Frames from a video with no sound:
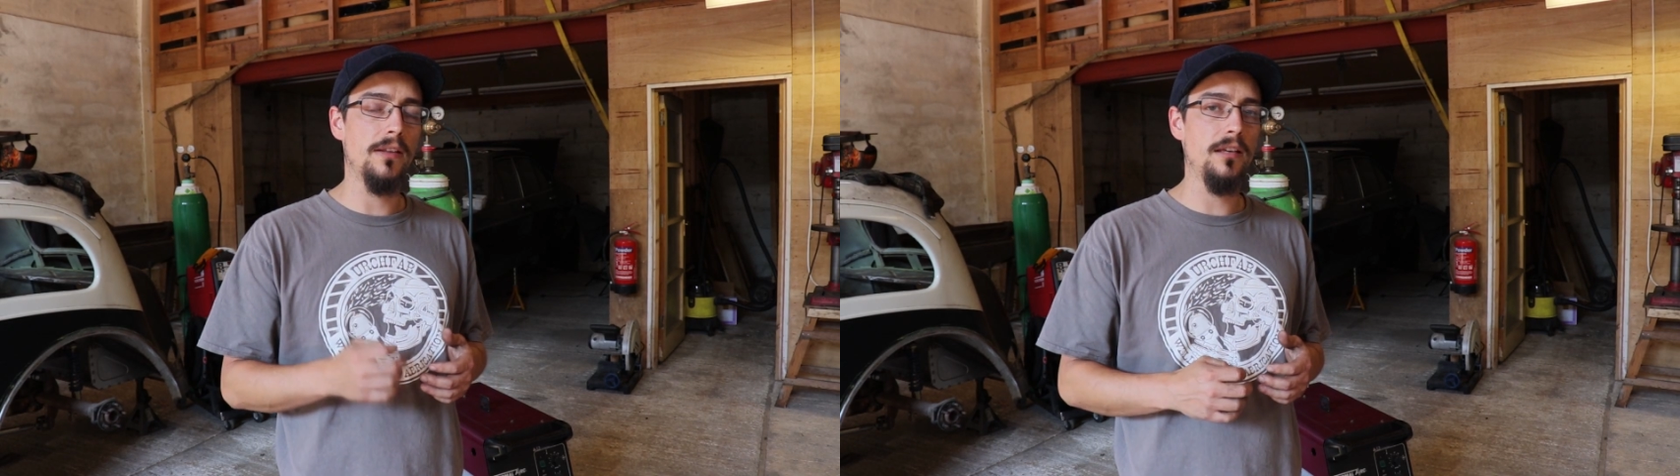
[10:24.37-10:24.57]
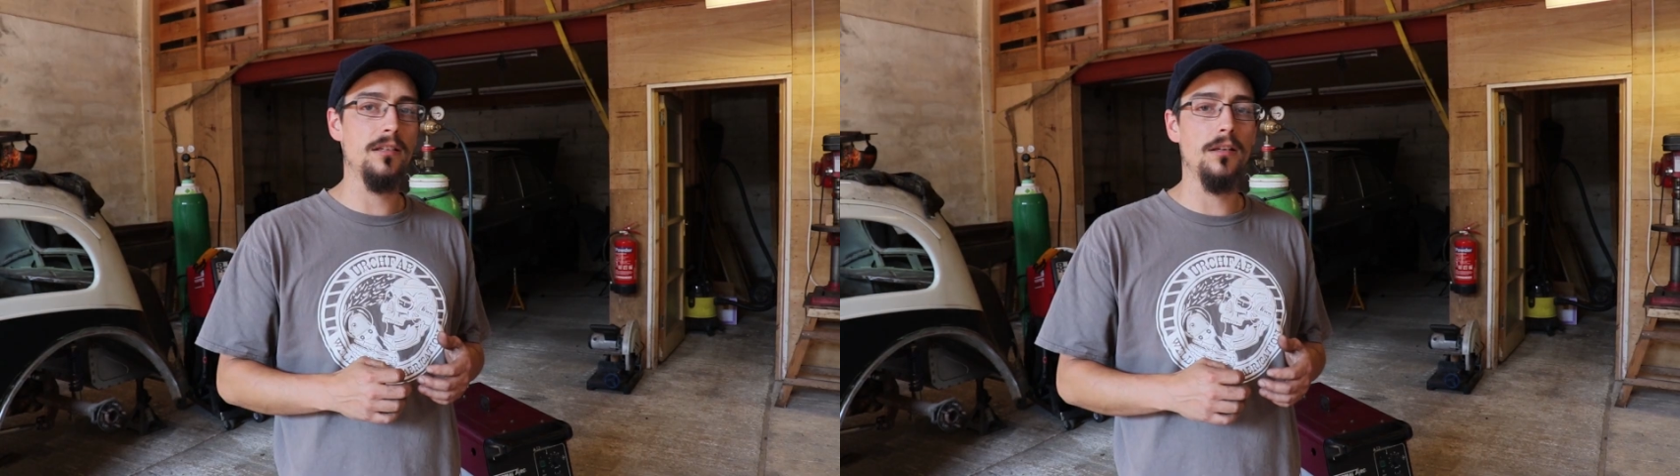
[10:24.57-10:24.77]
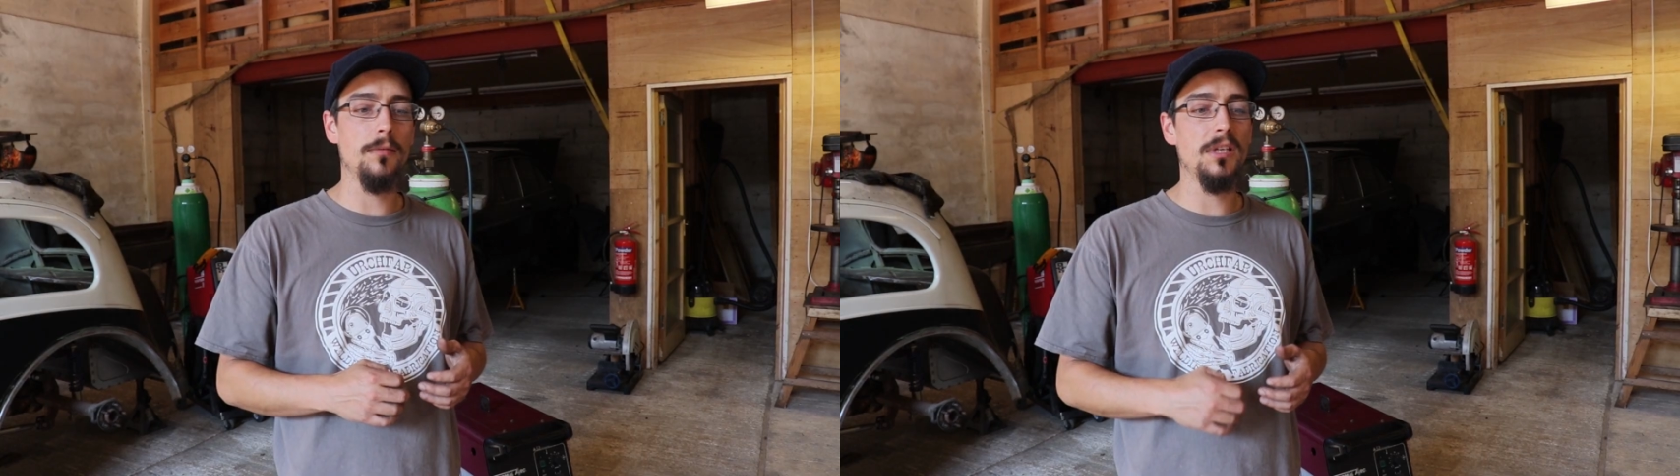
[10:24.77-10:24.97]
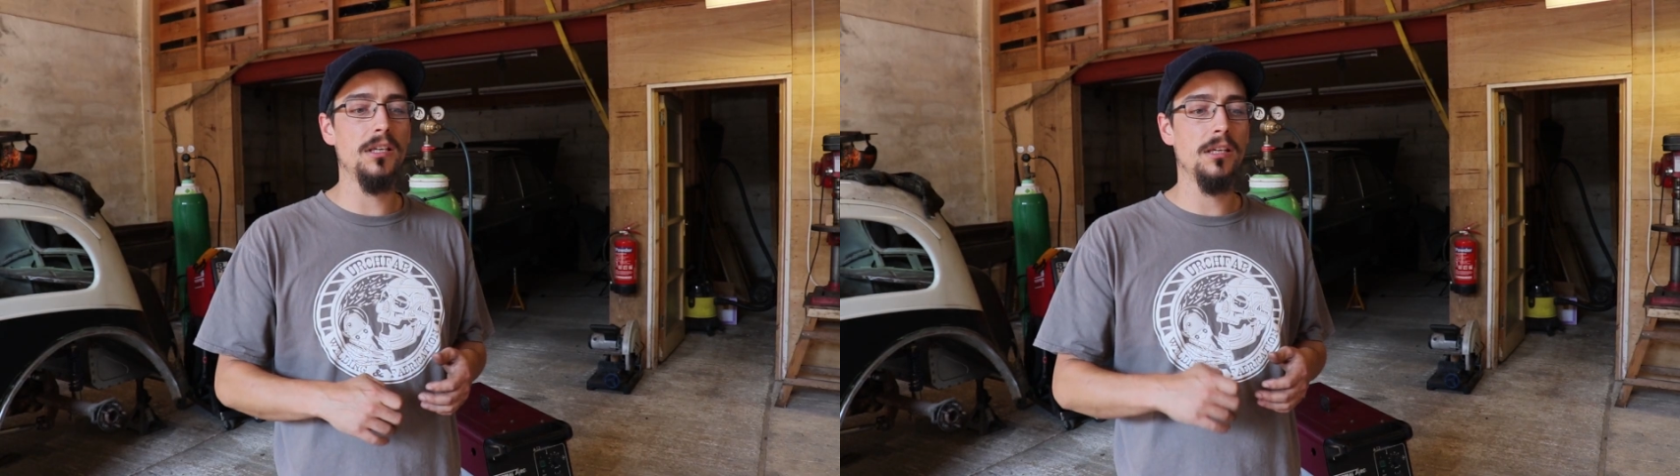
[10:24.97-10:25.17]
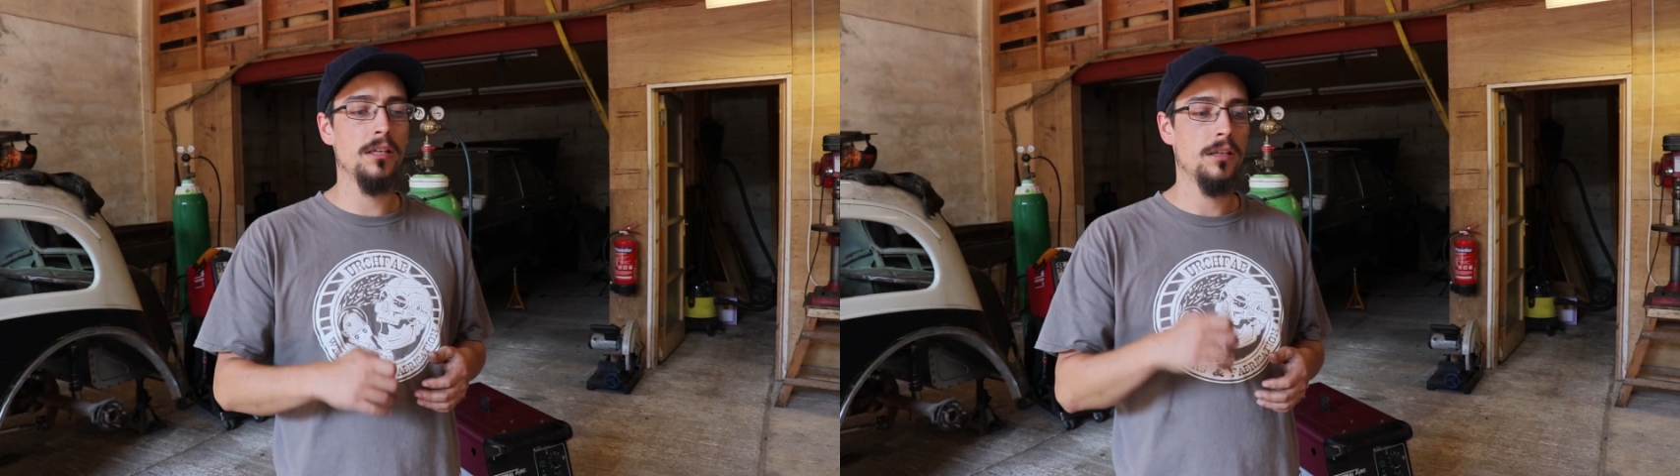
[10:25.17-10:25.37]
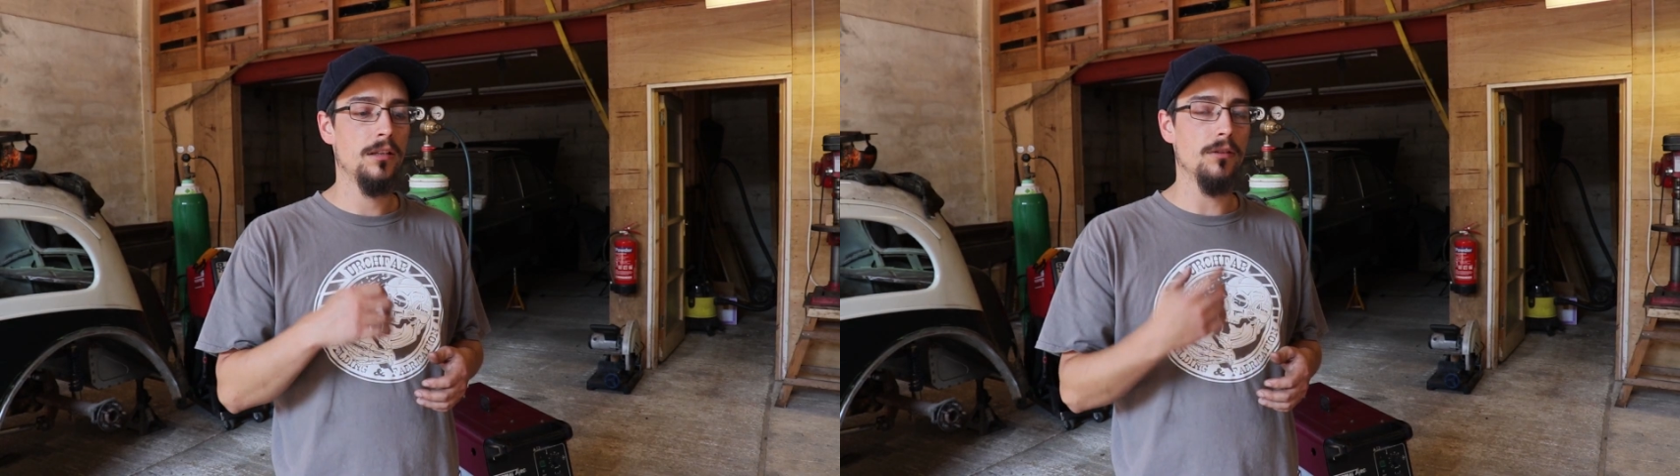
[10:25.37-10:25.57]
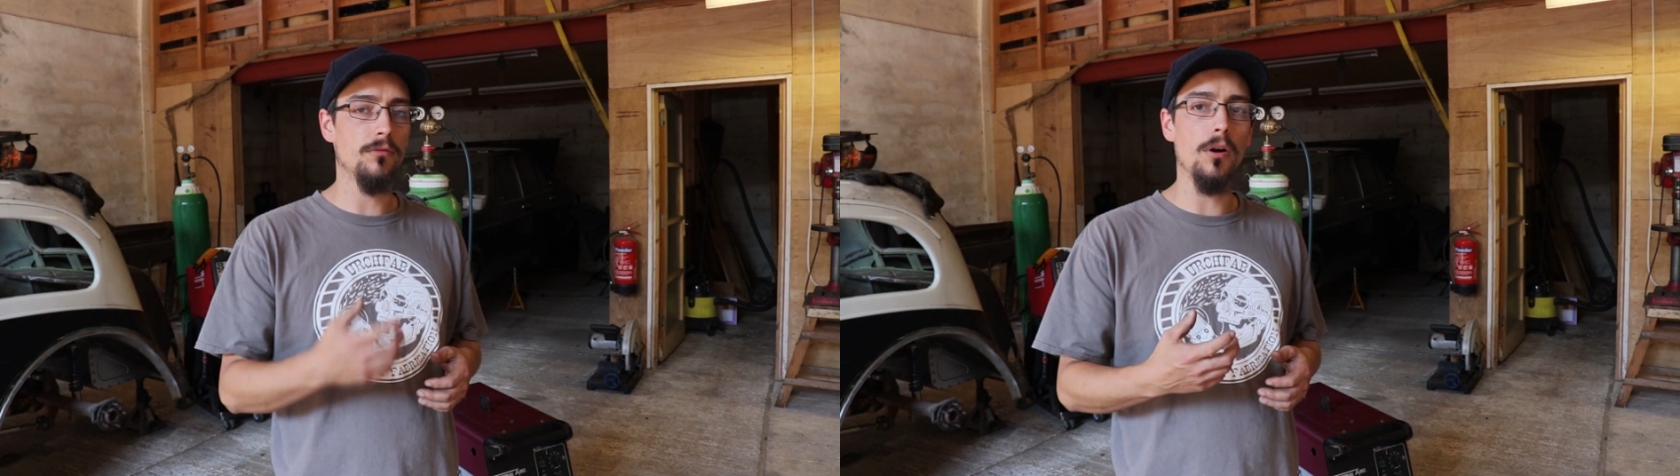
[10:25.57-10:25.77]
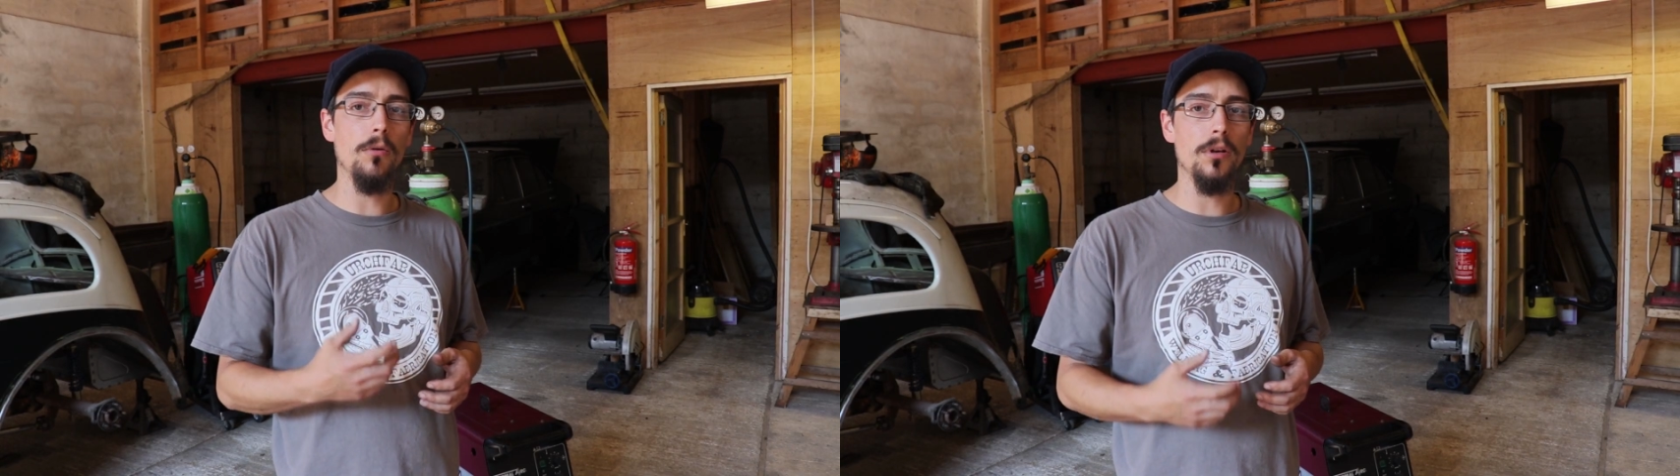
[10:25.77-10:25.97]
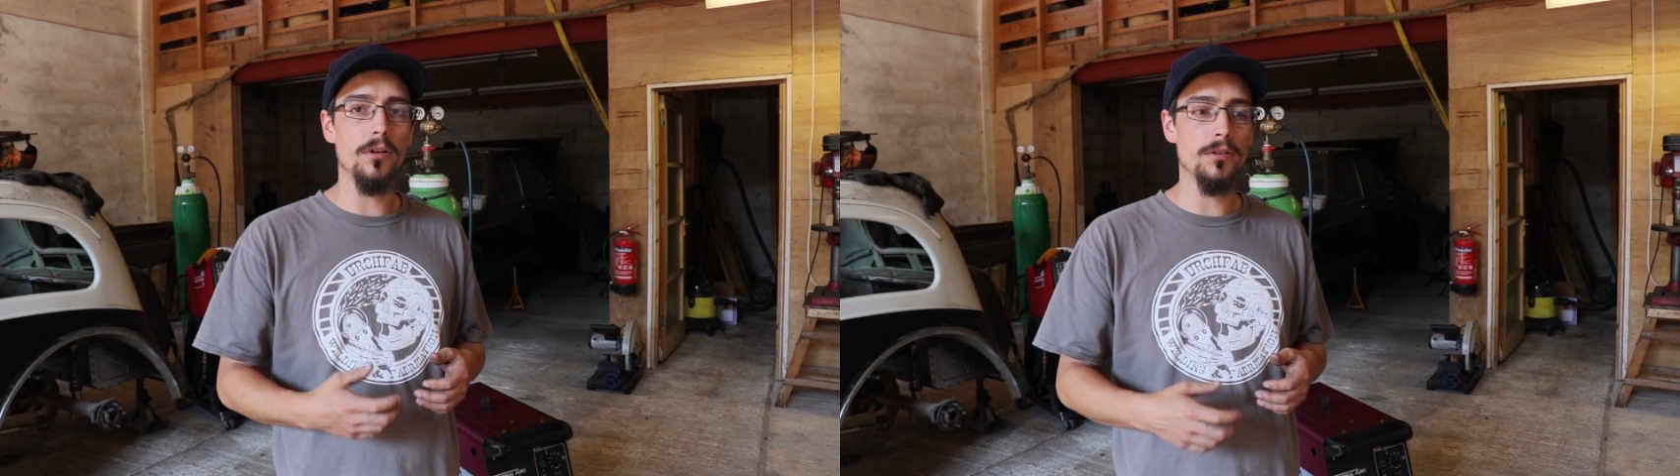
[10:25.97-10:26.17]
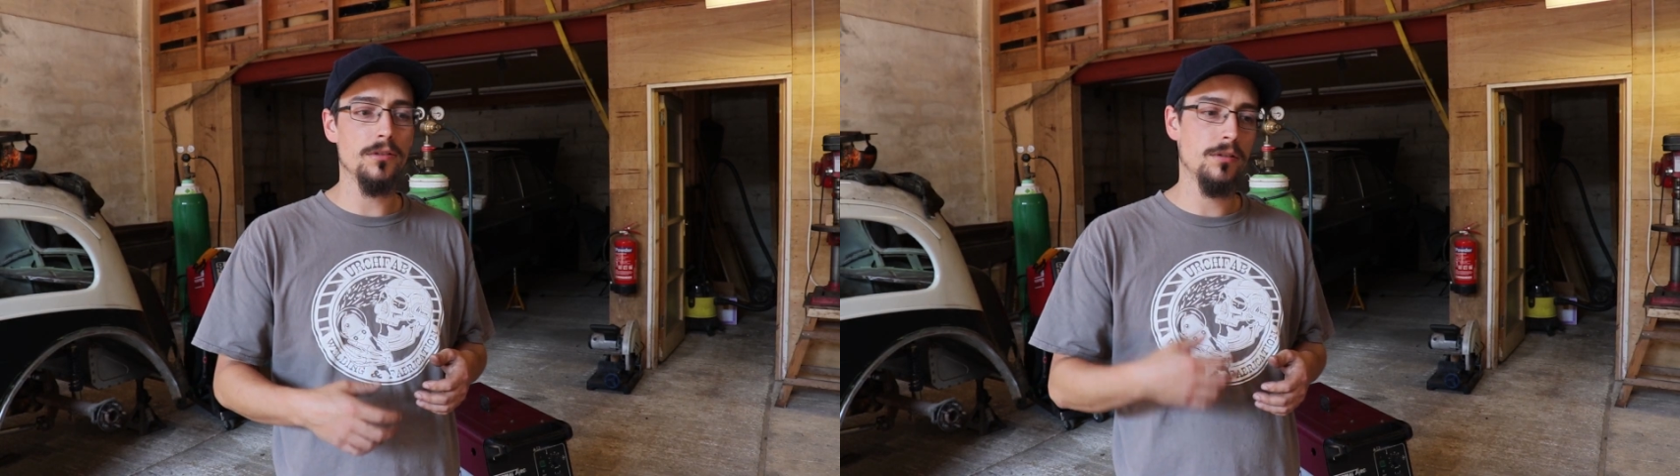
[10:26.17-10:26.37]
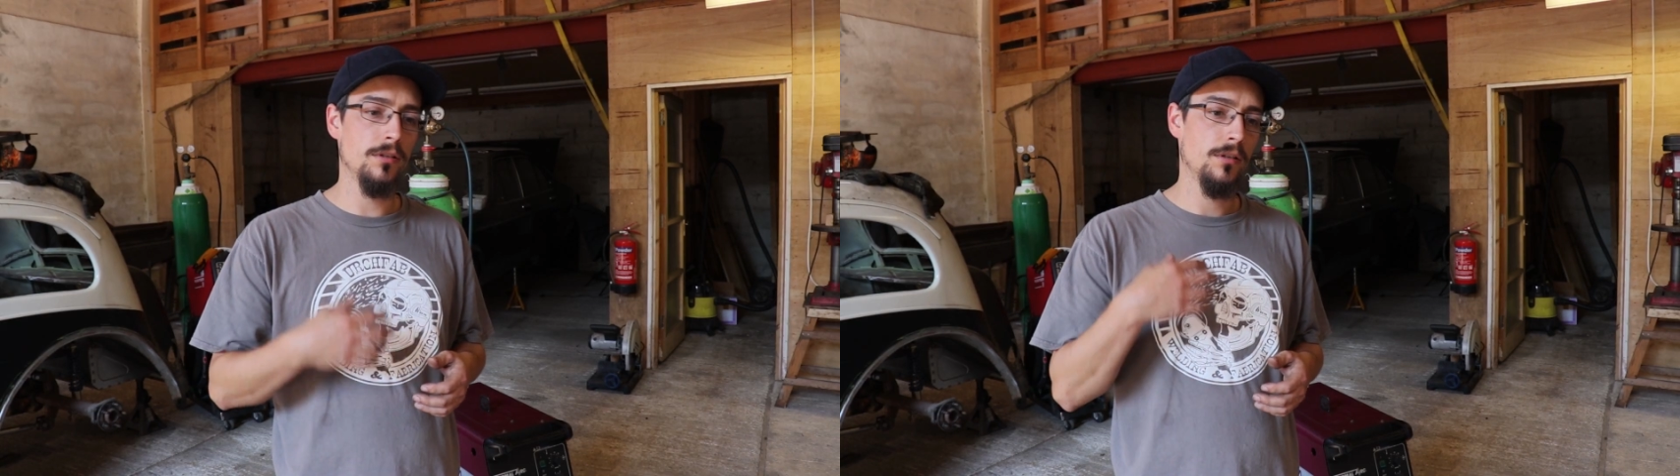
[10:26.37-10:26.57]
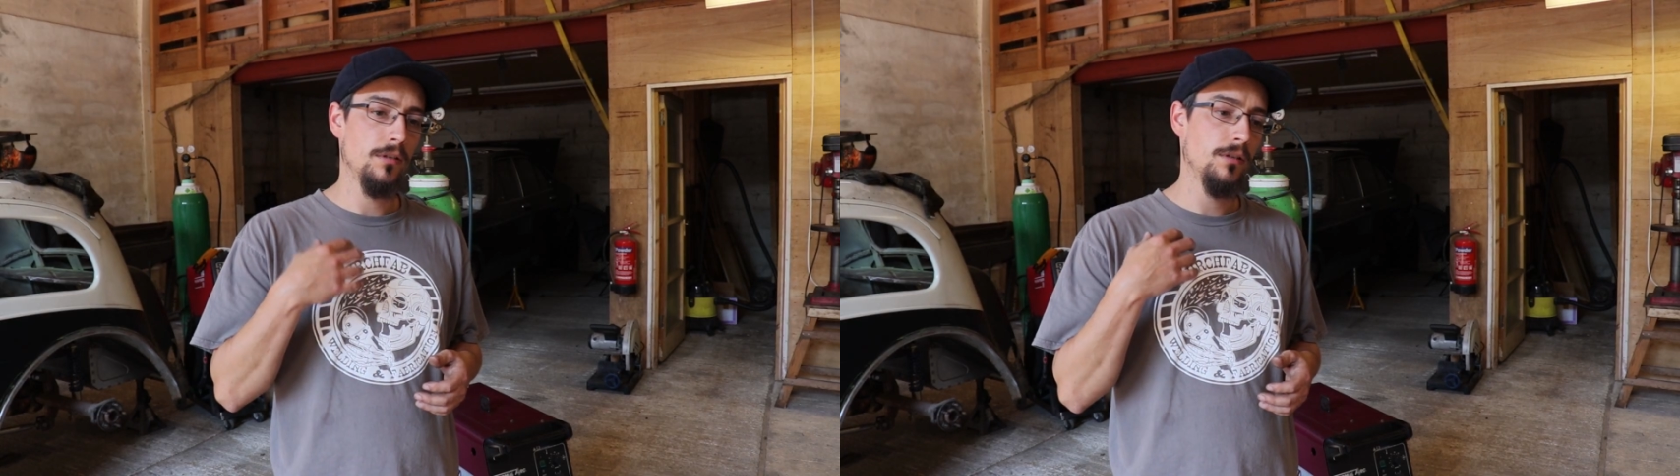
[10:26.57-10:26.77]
and that's going to be the rollers,